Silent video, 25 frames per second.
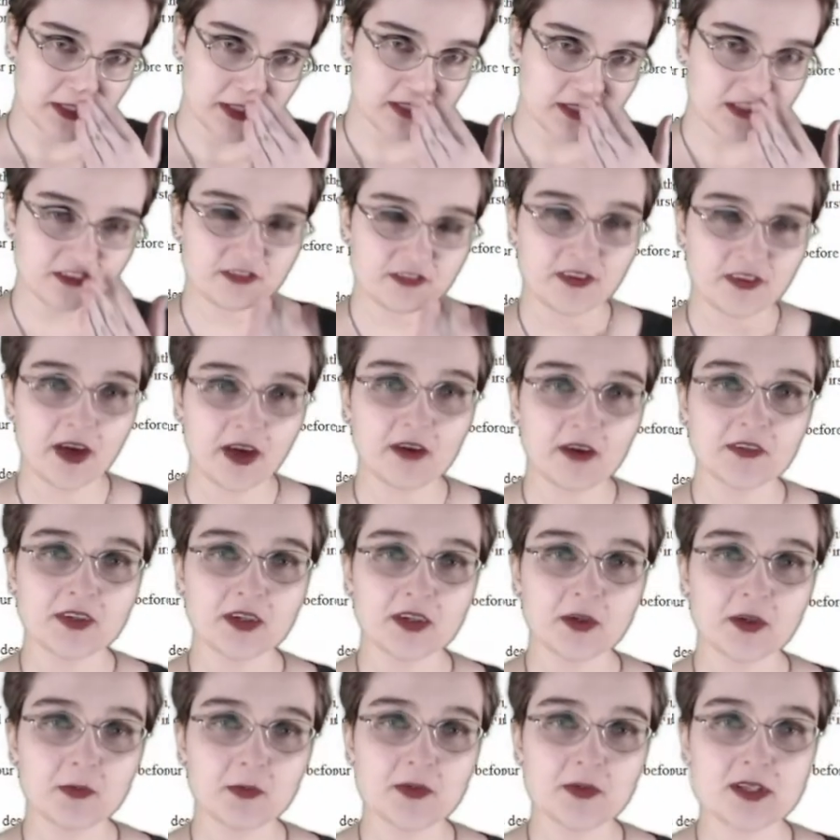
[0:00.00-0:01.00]
They found
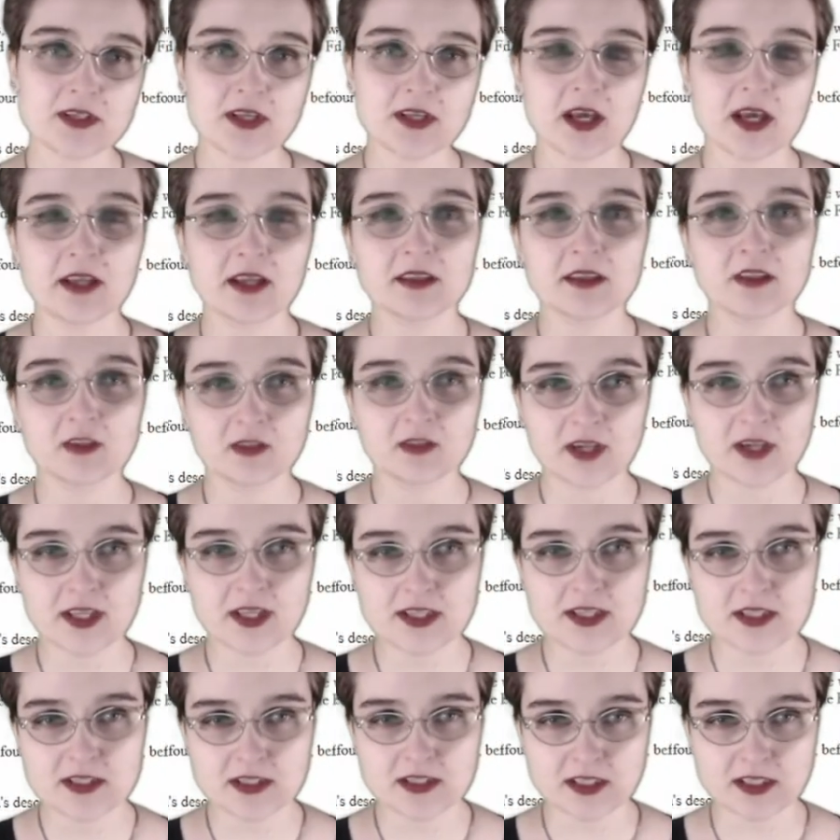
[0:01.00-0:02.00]
her beside the
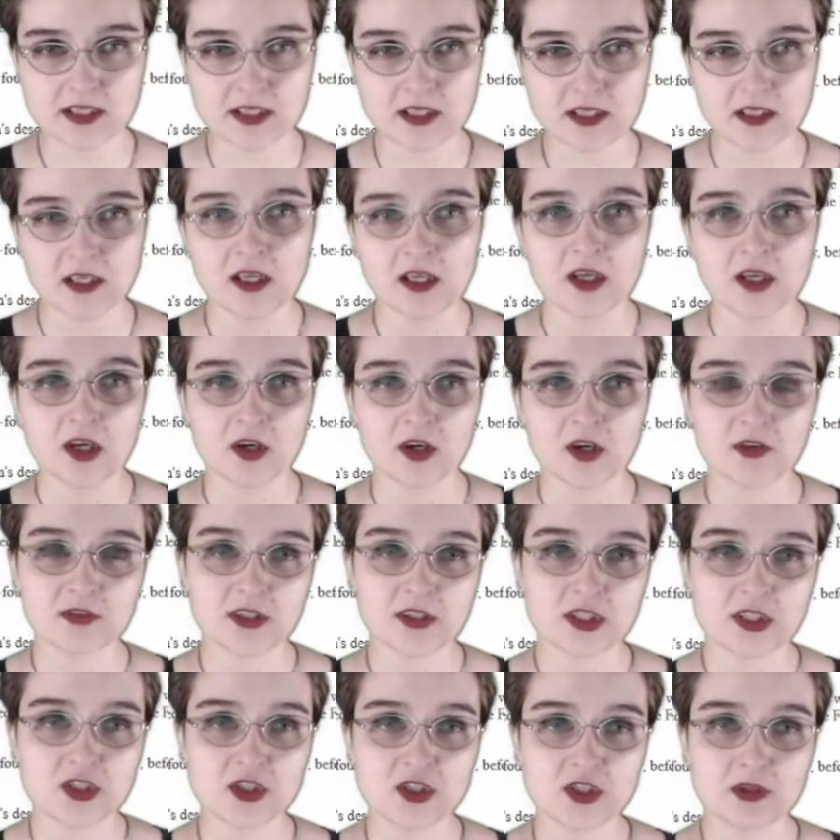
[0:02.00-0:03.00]
Red Sea, a
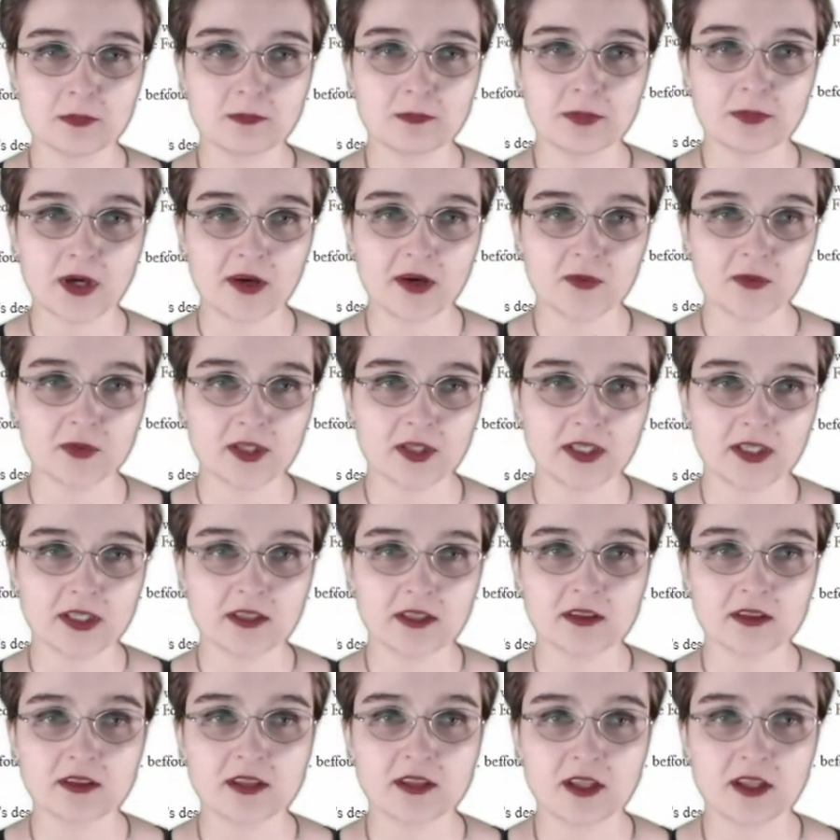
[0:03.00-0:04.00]
region abounding
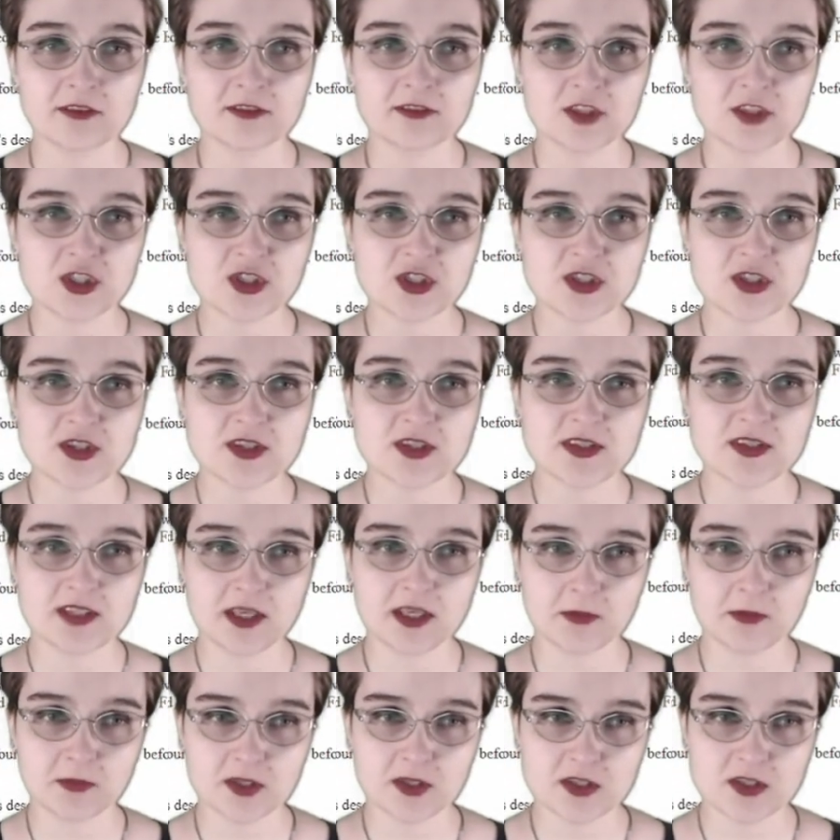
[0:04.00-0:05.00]
in lascivious
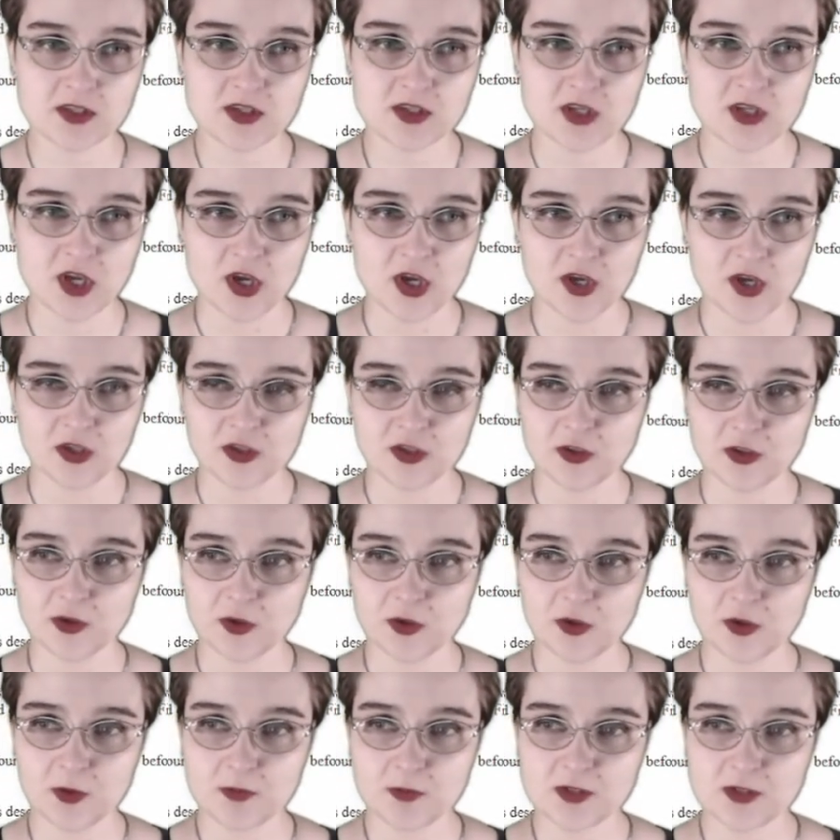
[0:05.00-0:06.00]
demons, to
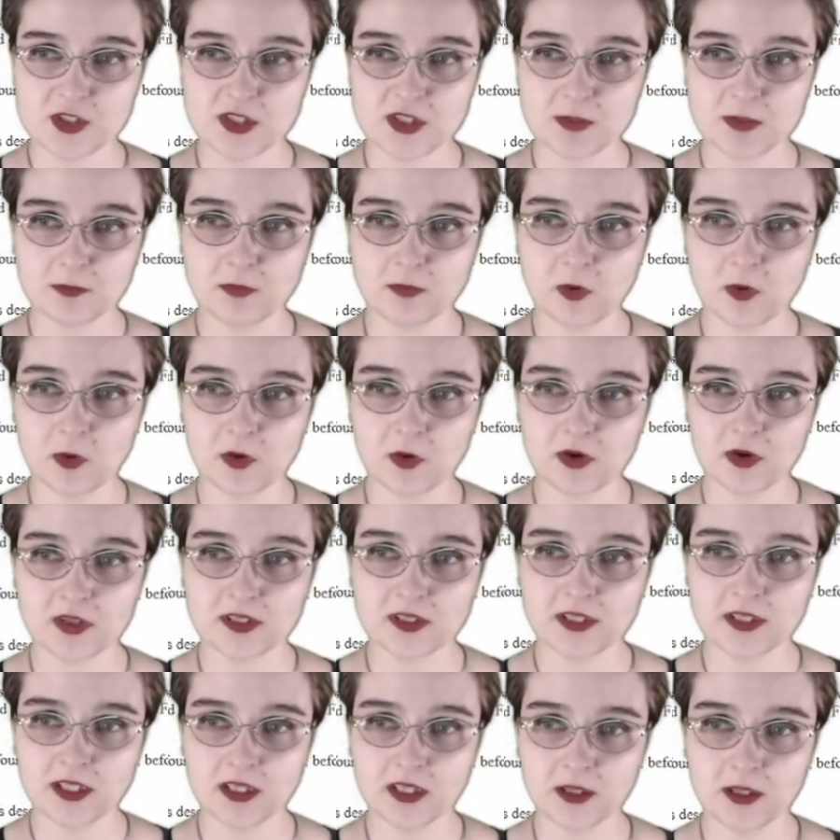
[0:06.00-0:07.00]
whom she bore
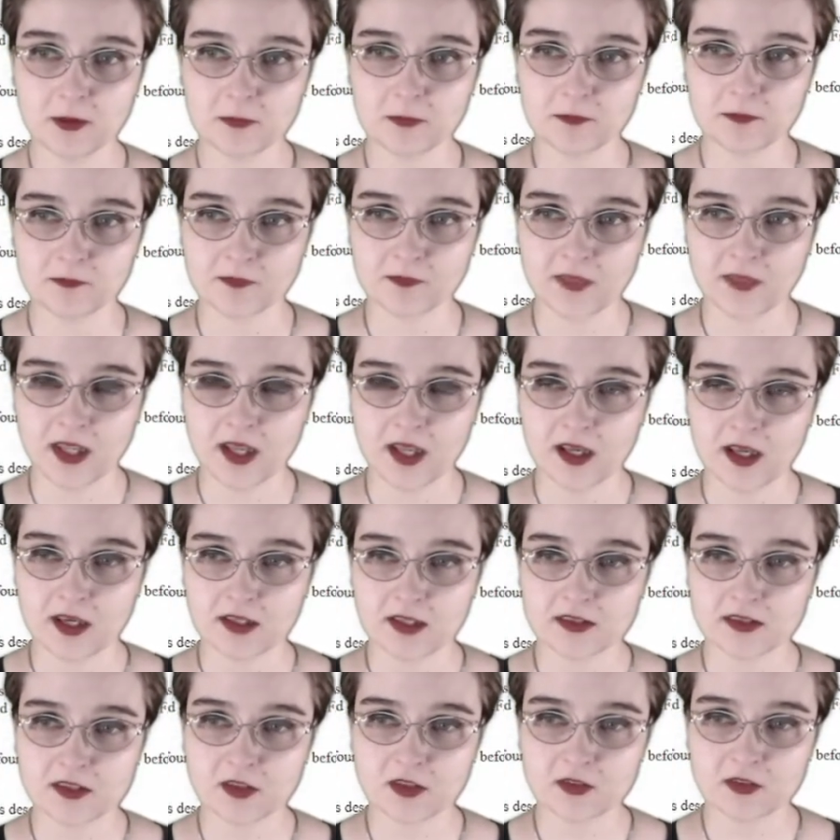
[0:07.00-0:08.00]
Lilith
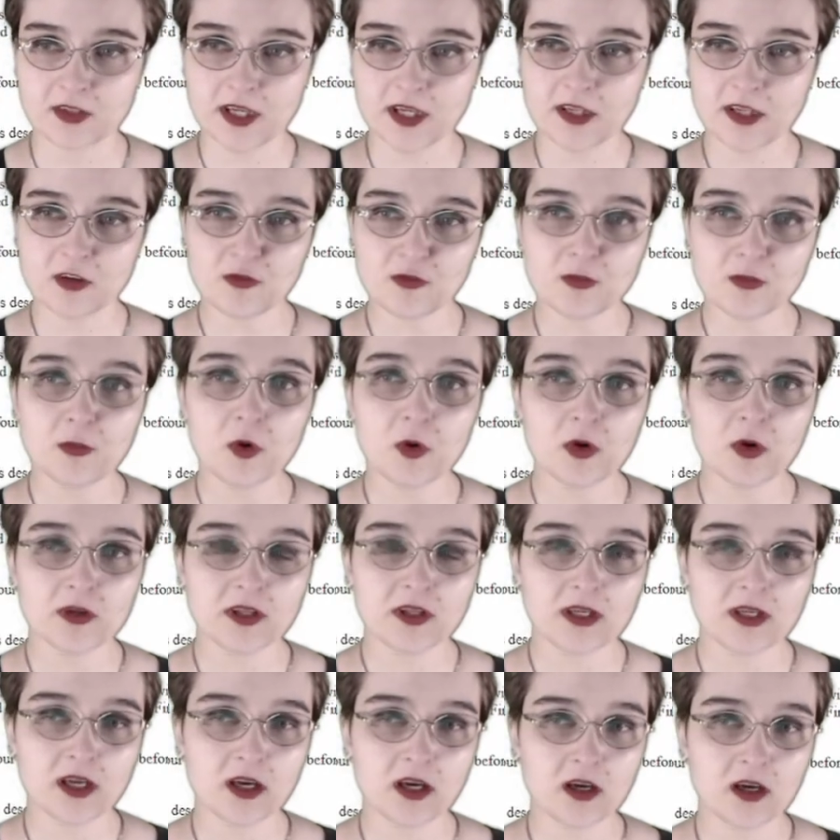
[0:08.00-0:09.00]
at the rate of more
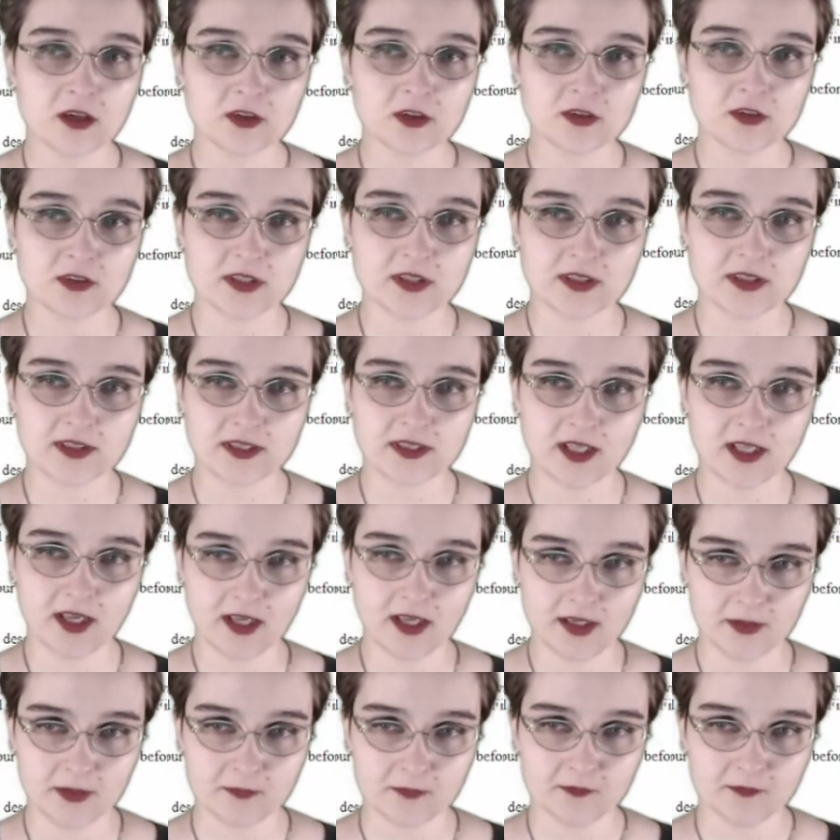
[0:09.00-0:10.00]
than 100 a
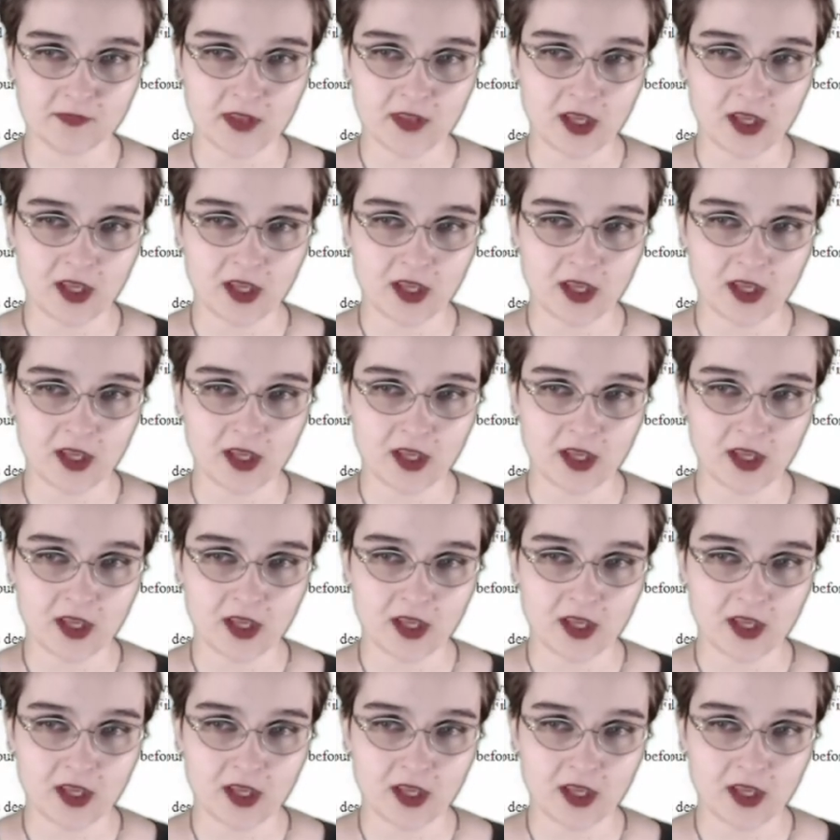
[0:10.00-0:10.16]
day.